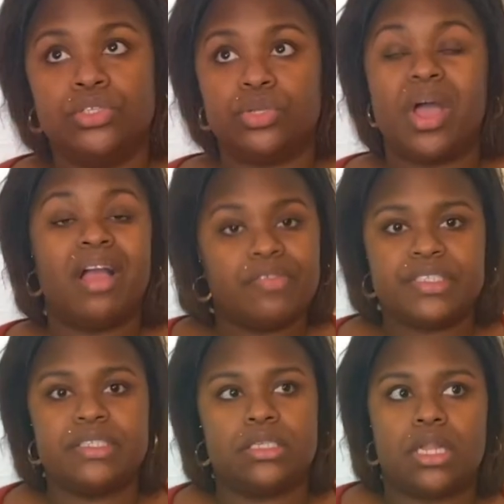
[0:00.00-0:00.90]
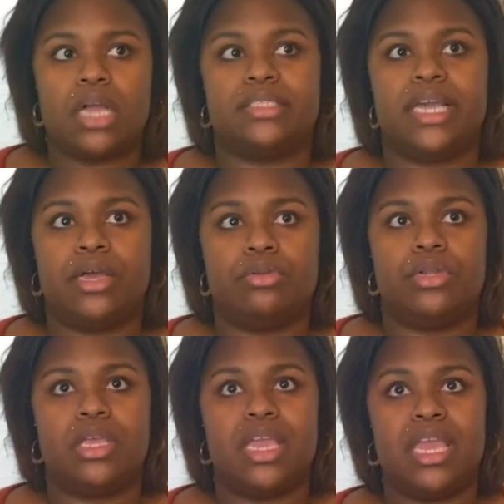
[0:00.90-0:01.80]
So ever since the lockdown,
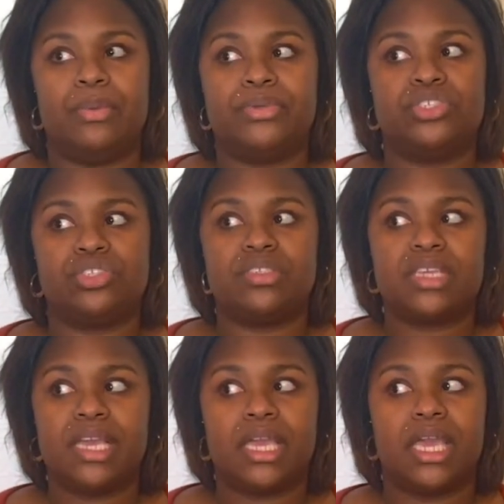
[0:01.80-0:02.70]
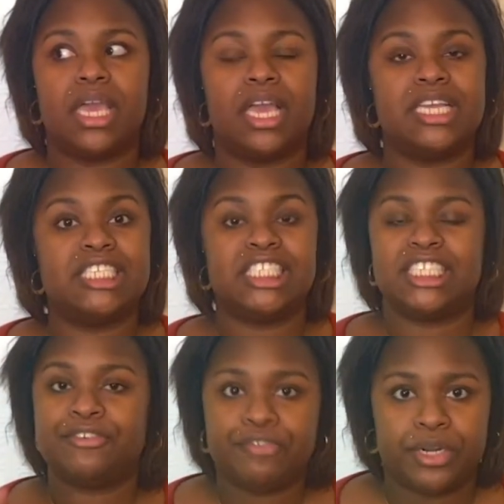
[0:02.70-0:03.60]
it was just like
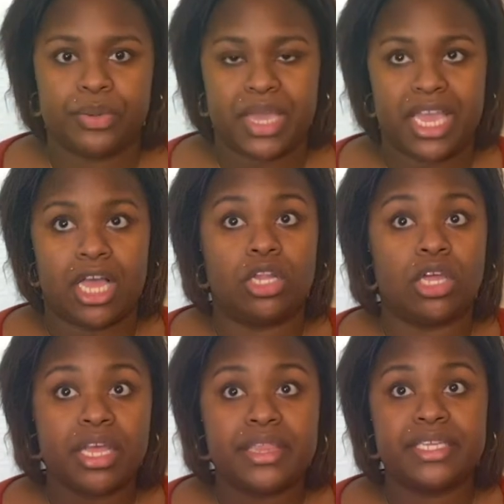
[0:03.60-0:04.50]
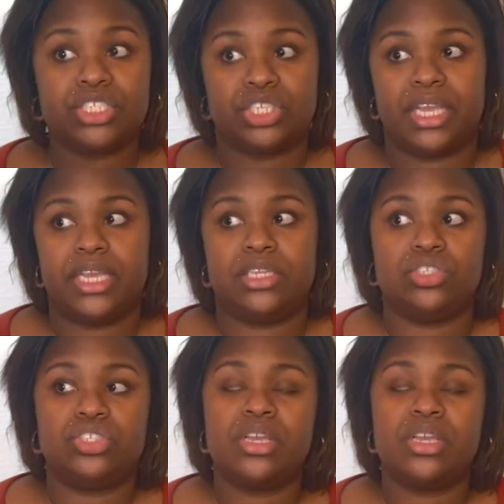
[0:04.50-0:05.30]
different. Okay, a lot of things changed,